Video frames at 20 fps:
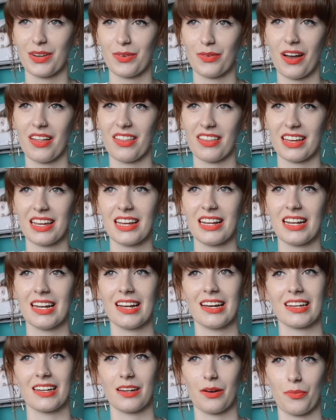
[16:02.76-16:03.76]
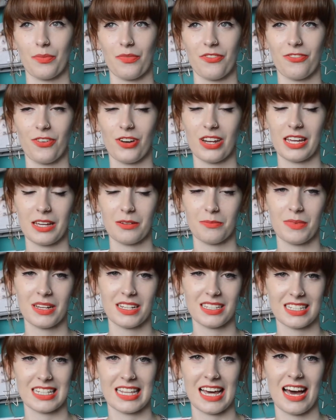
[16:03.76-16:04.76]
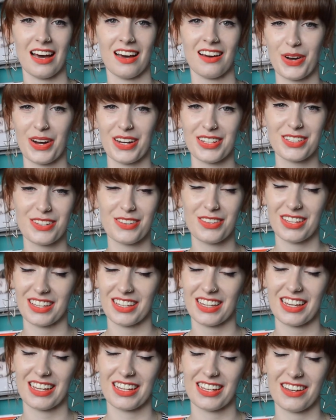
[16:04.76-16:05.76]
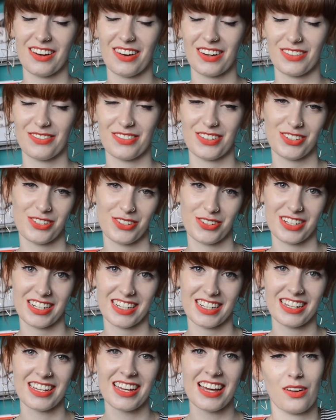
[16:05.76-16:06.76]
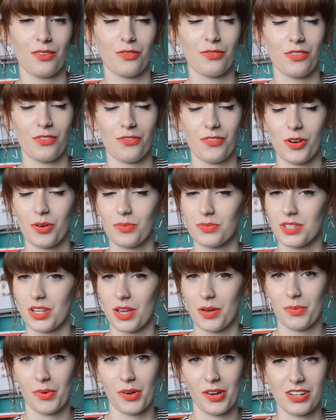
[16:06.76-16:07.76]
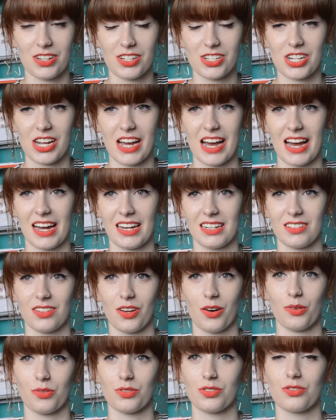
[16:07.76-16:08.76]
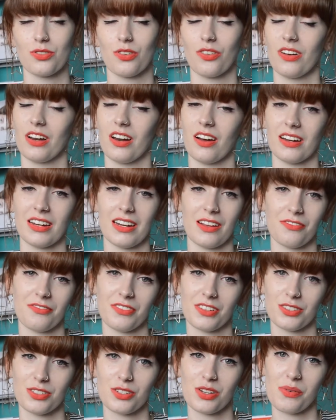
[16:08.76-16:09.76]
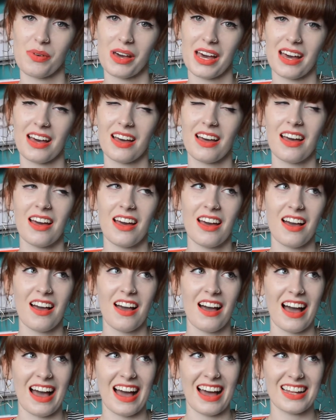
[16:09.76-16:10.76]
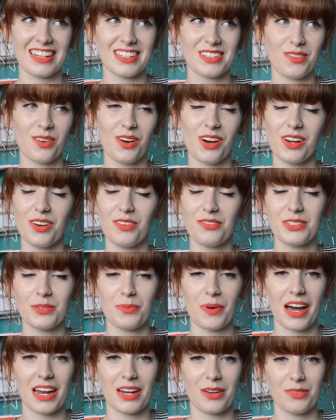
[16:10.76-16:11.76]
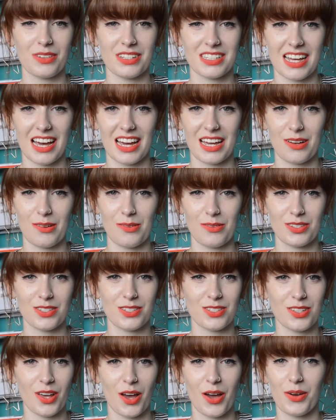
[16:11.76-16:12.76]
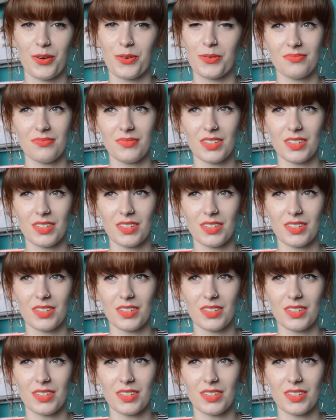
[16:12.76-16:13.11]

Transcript: whether he'll like fully admit to that, but I do think he kind of enjoyed it. I love the film so much and the whole storyline and everything to it. And what I loved about it was that it was so